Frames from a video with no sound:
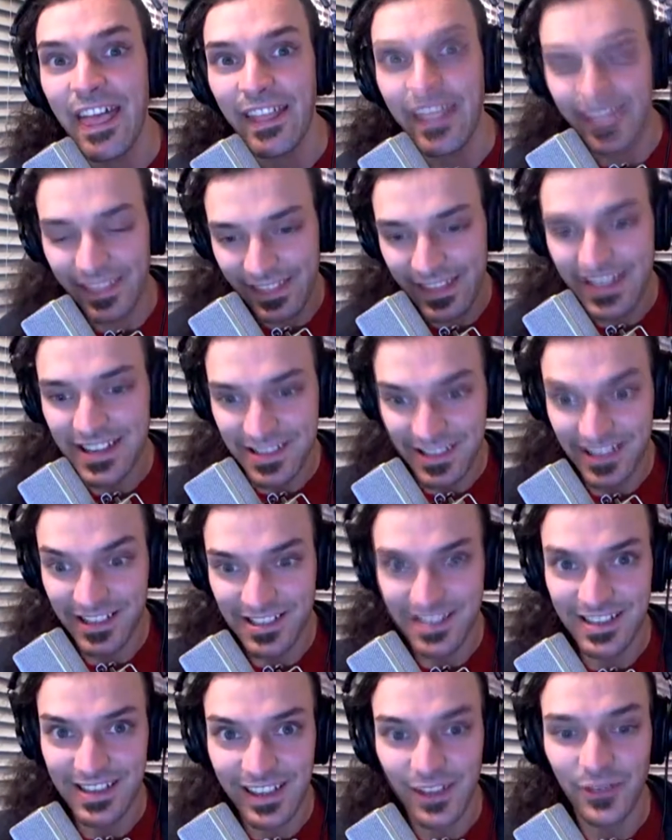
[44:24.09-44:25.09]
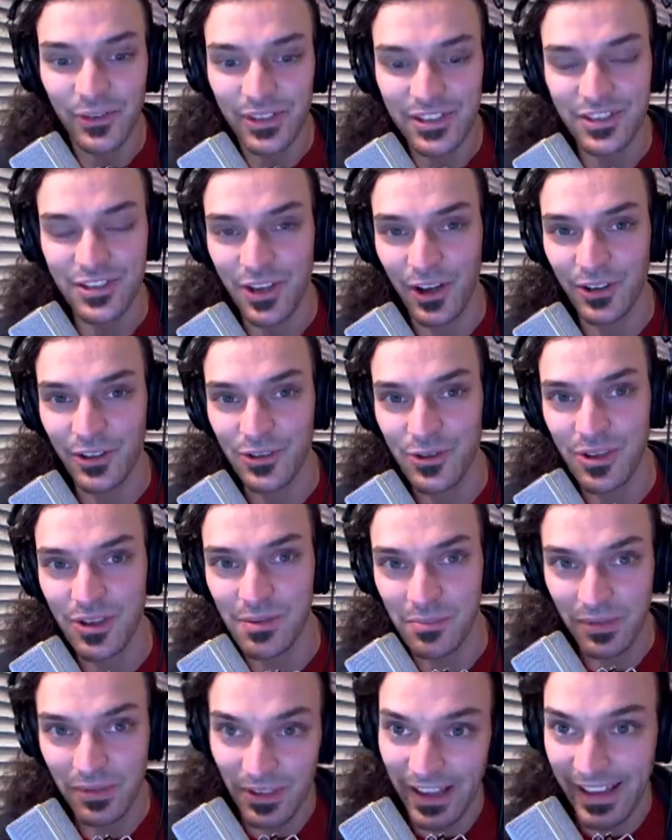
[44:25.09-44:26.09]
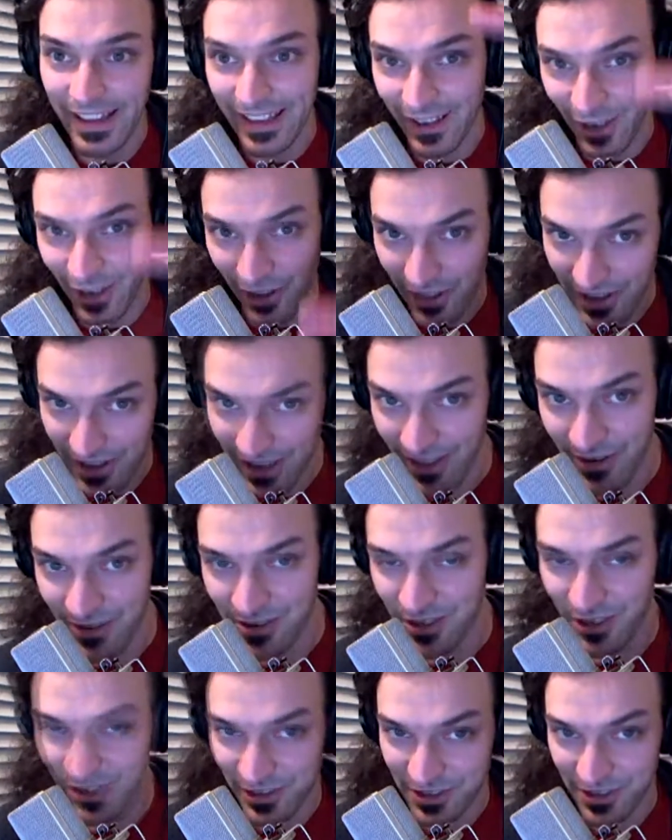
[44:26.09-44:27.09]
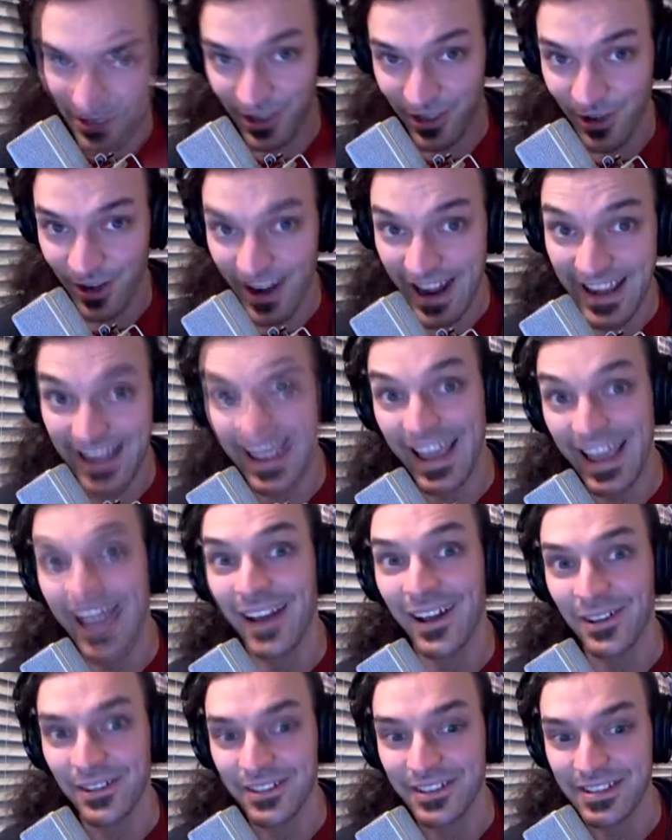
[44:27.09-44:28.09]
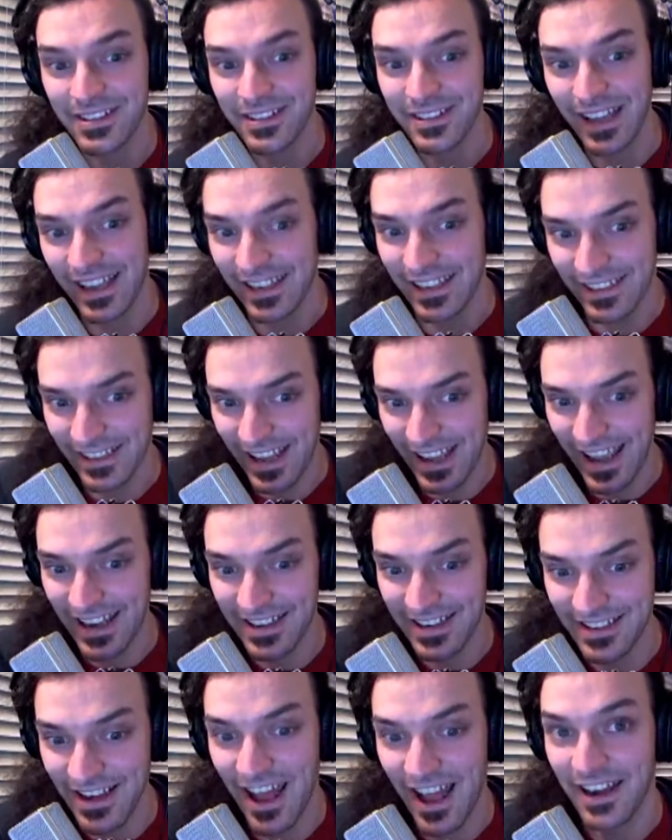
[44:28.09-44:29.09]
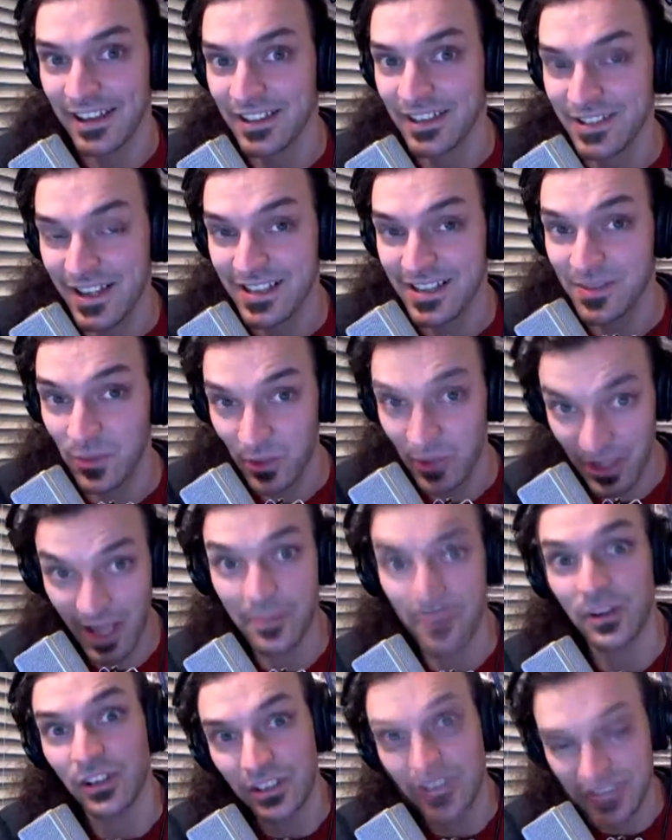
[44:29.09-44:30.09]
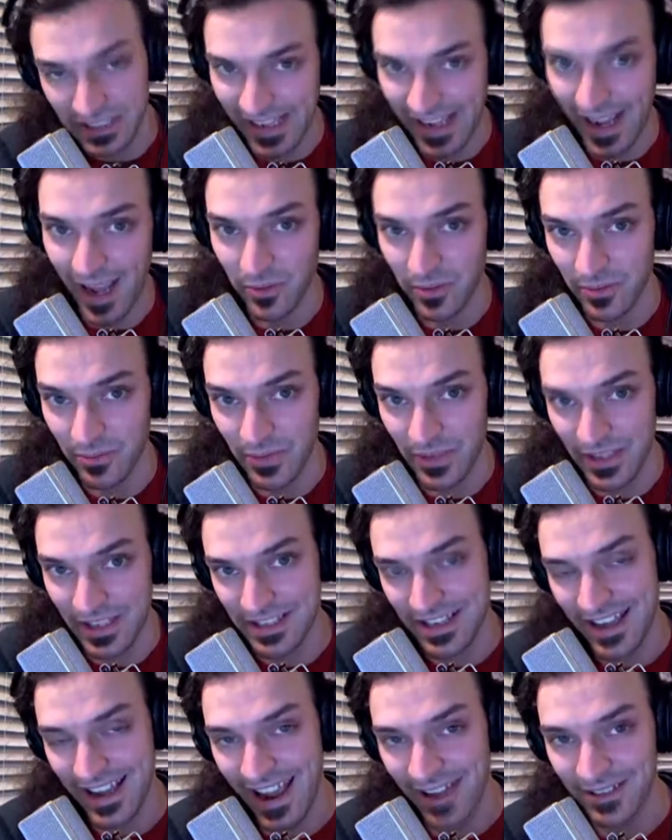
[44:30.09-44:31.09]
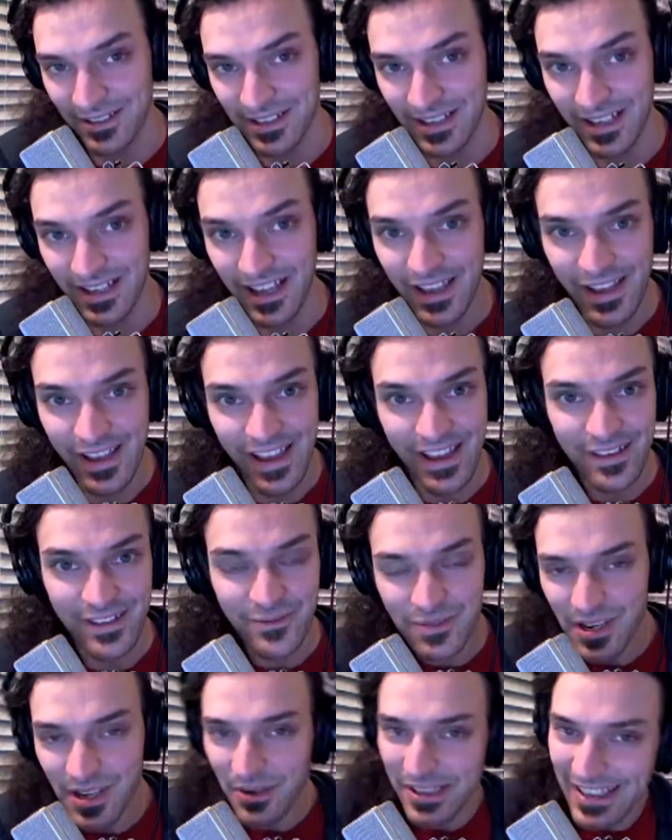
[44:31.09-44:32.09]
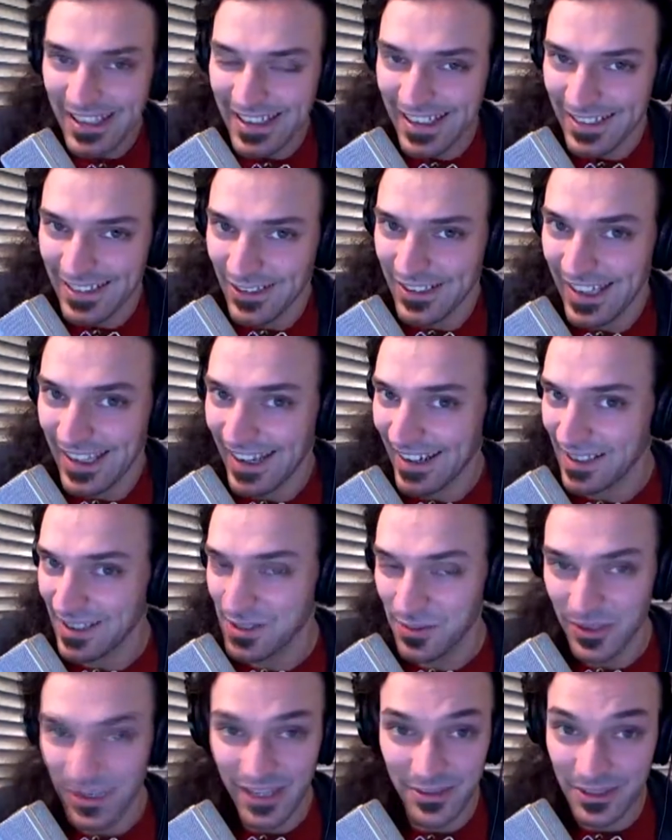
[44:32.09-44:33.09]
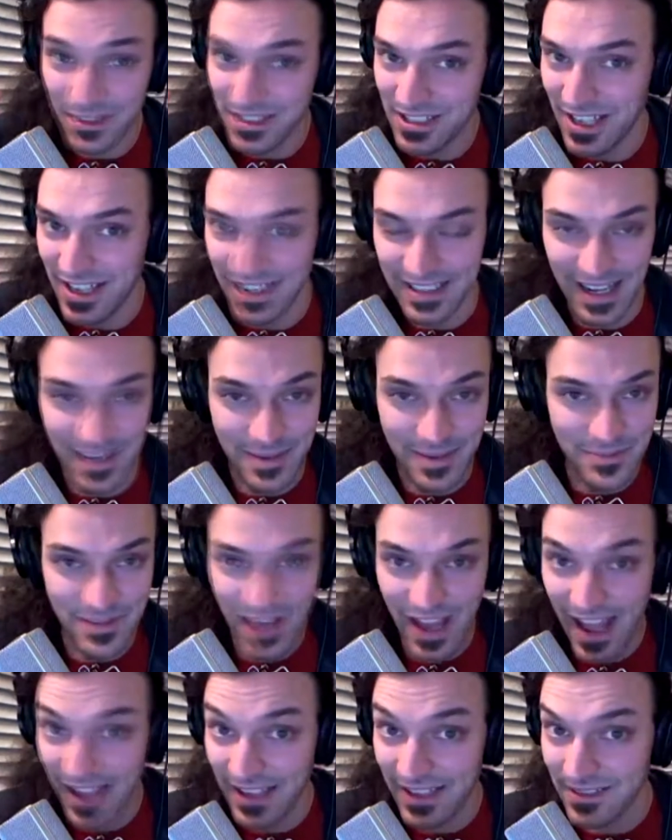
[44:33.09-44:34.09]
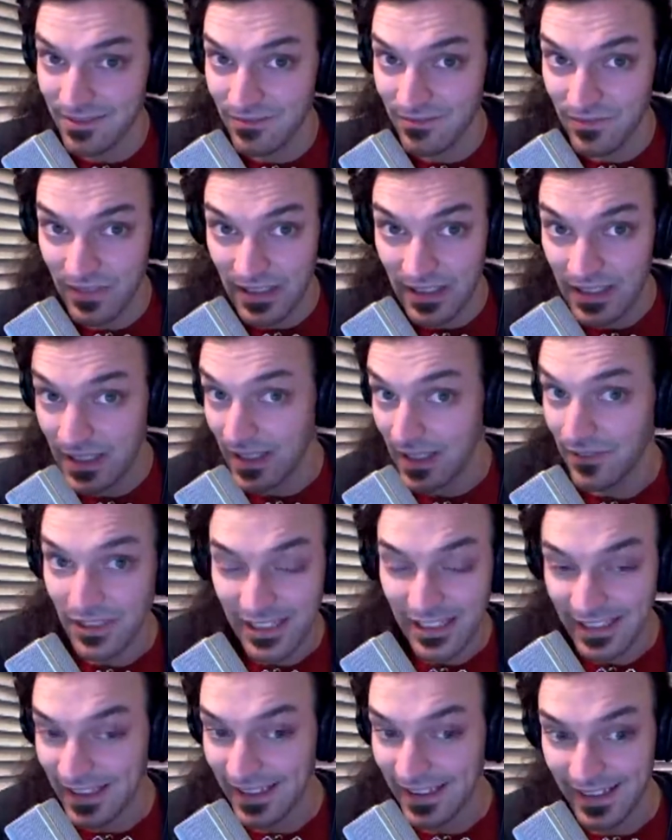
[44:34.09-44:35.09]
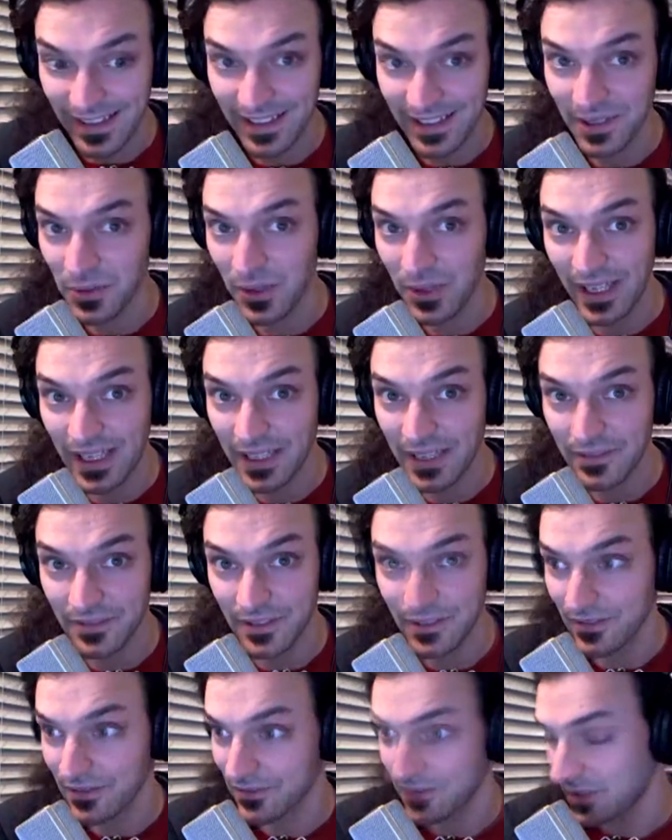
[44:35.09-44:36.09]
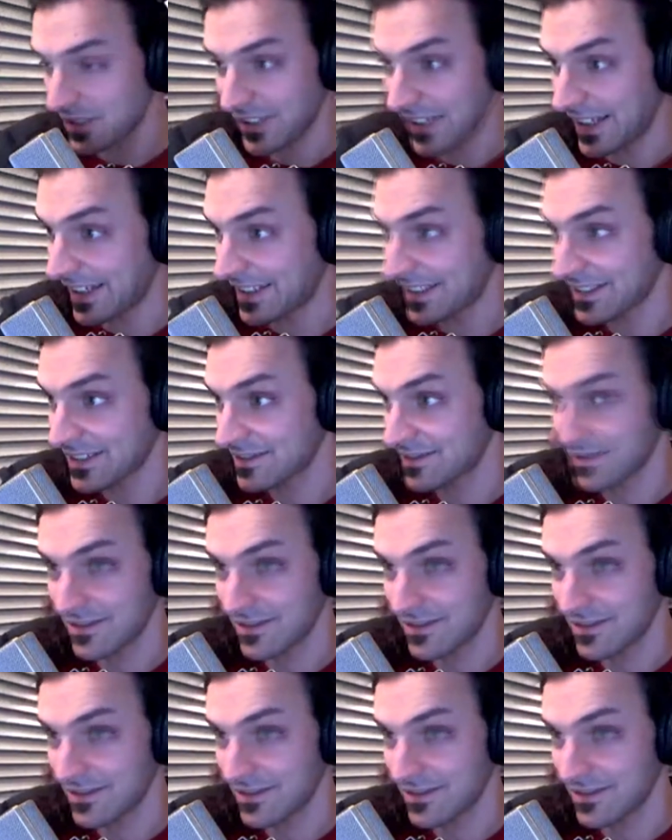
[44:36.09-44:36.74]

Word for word: this is the only song you can play, all the other songs are grayed out and, and not accessible yet because the album isn't out. So again, I look at it as a way where it's like, I'm not giving anything away for free. Like,